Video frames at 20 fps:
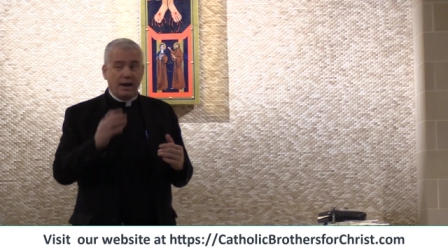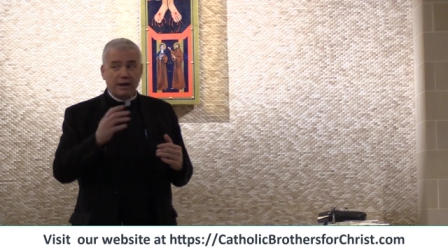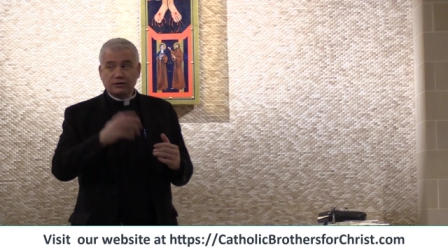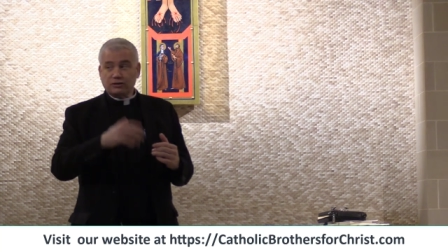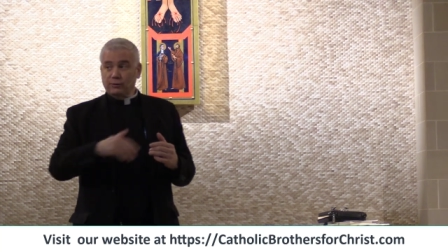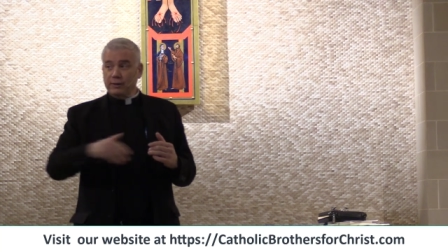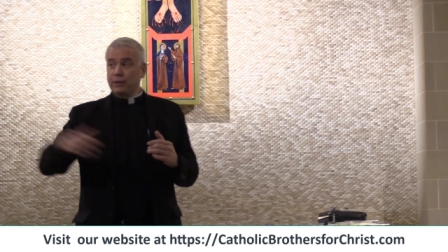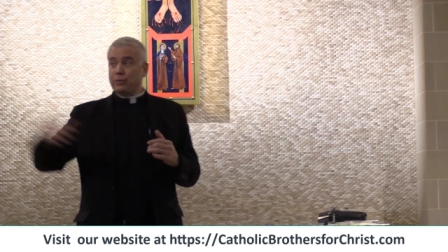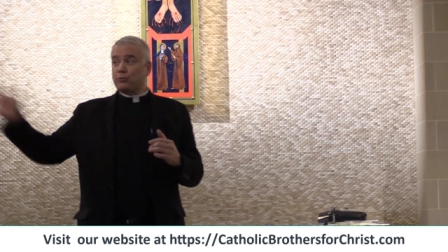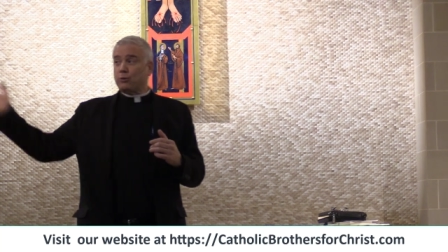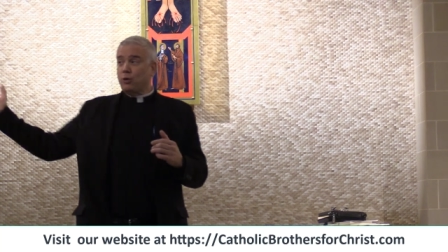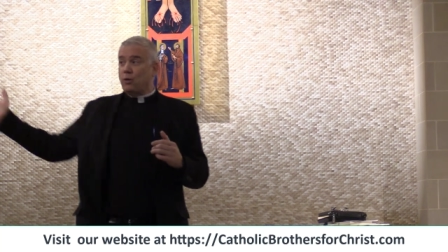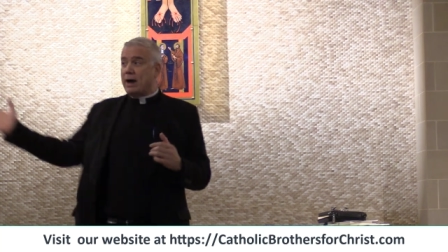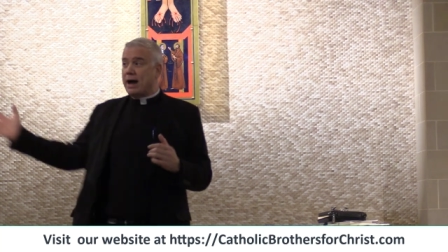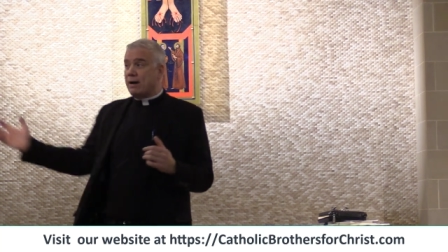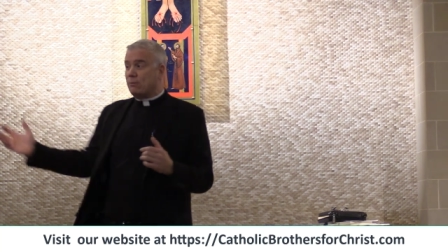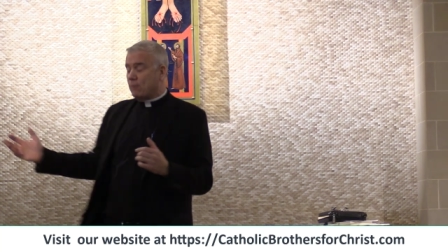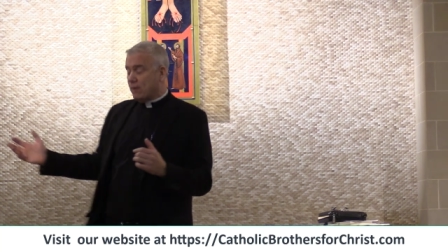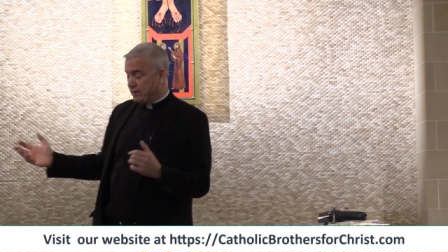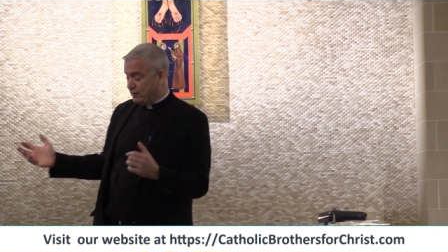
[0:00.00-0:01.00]
So he threw
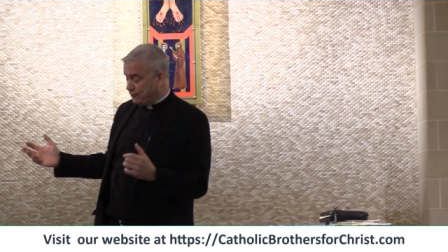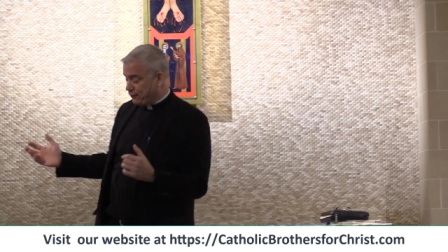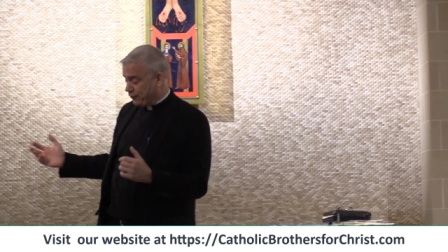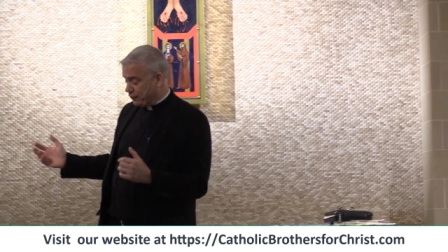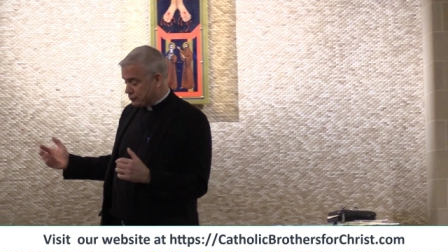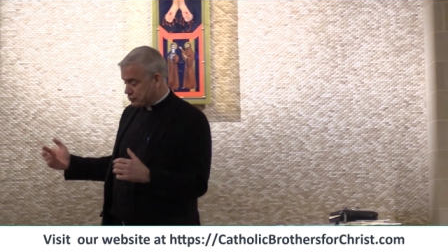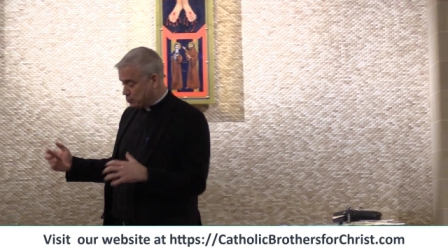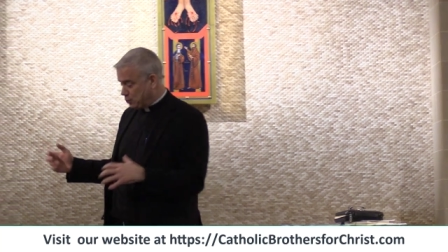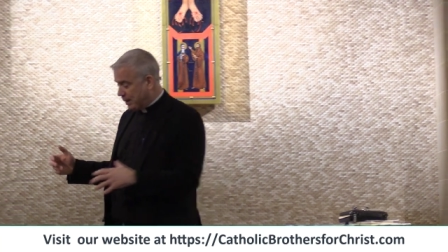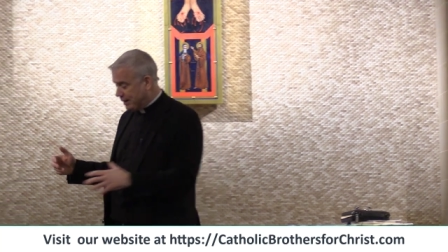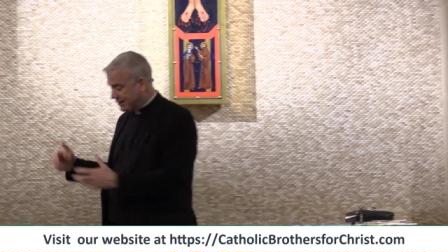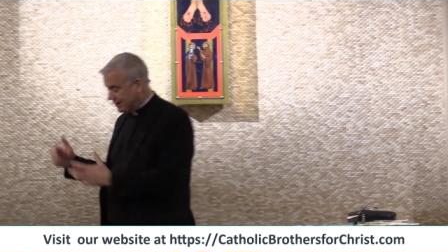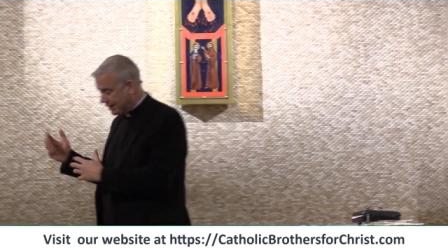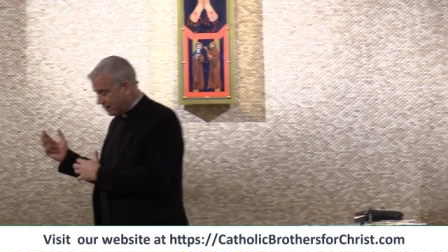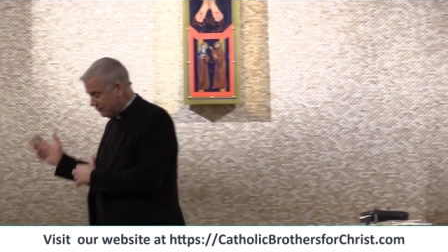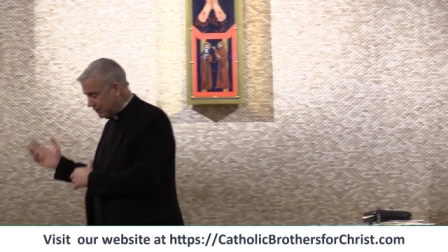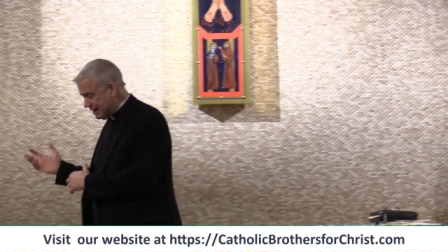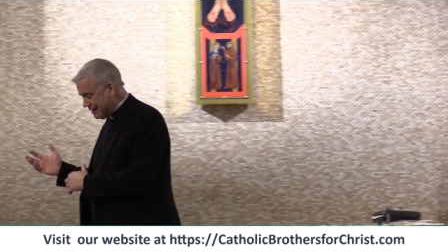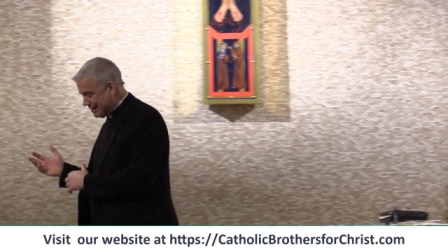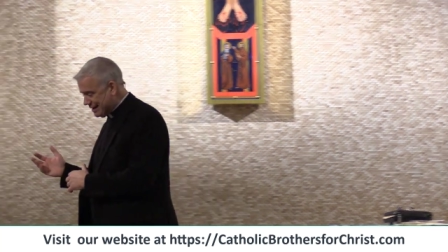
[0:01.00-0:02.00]
out one the first week to
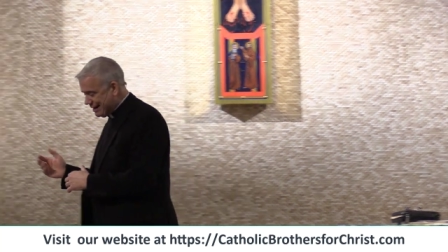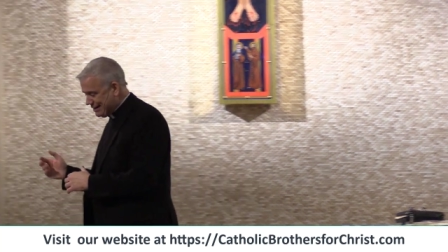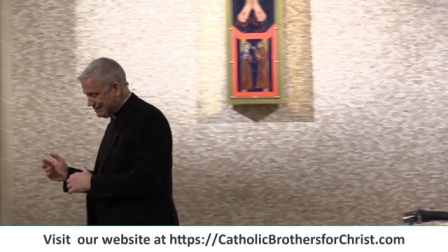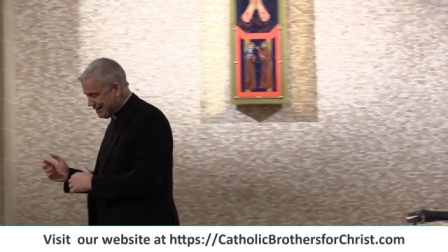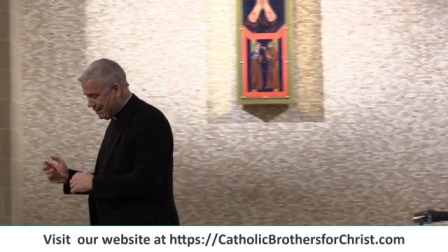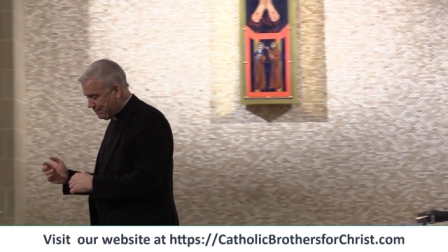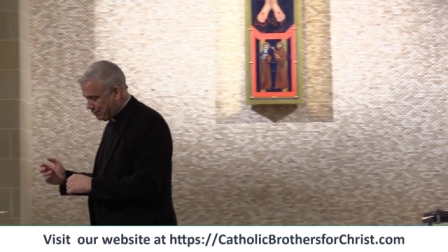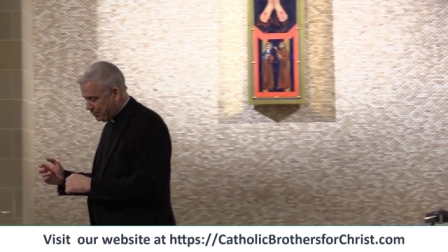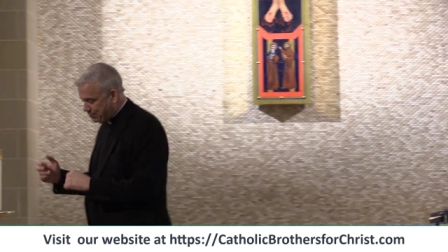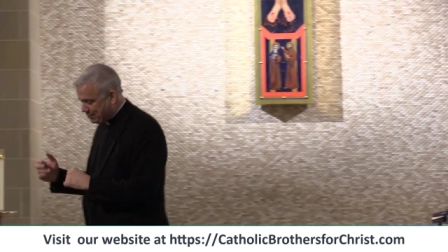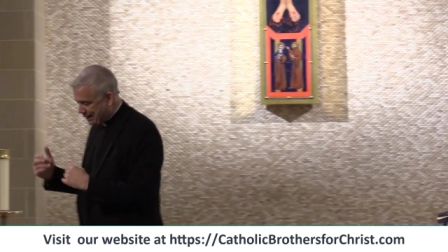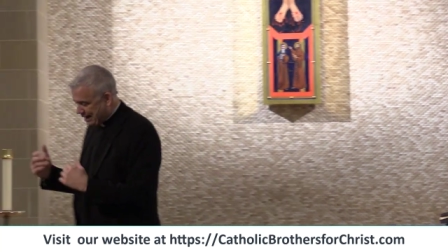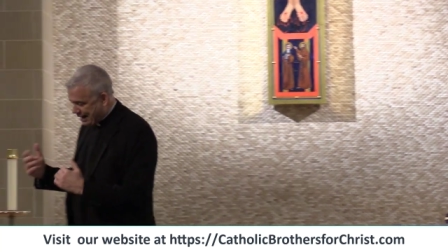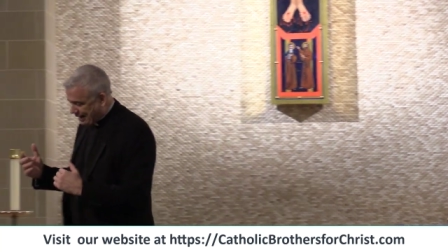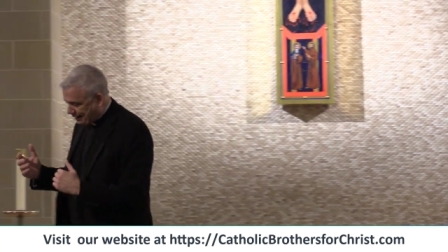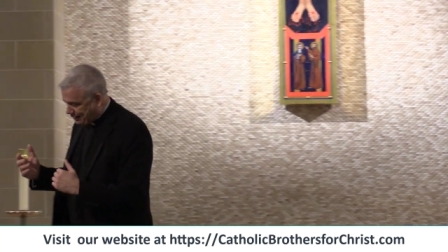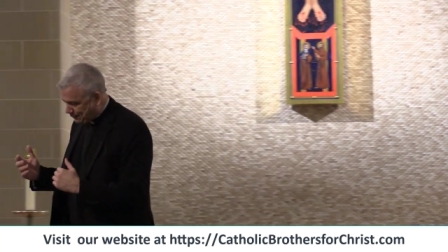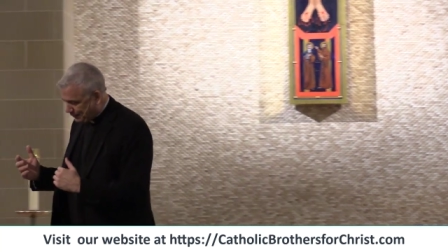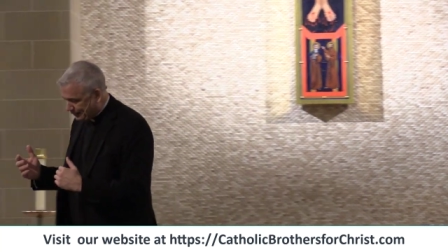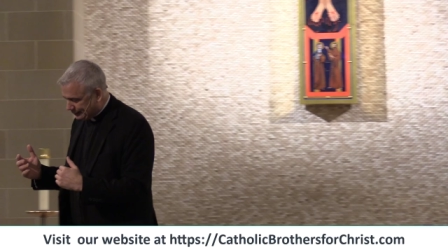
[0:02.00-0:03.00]
get rid of that number. But
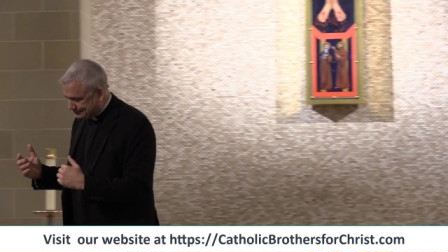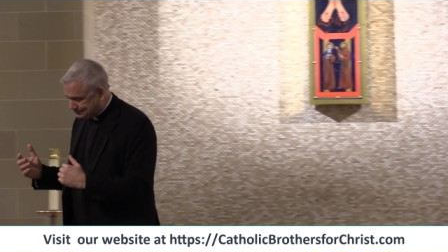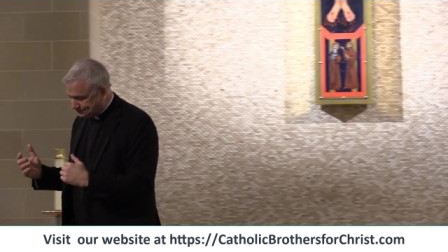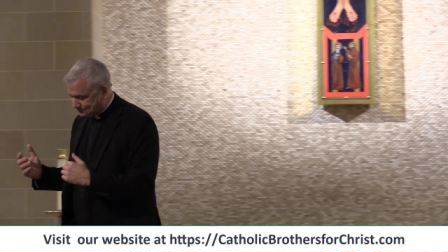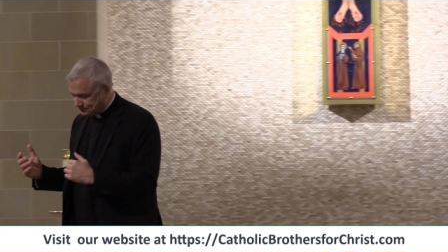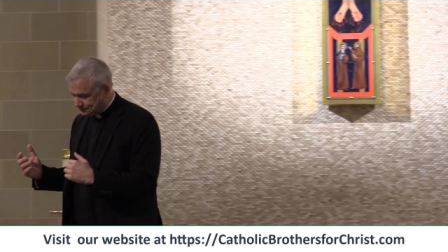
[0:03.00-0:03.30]
anyway.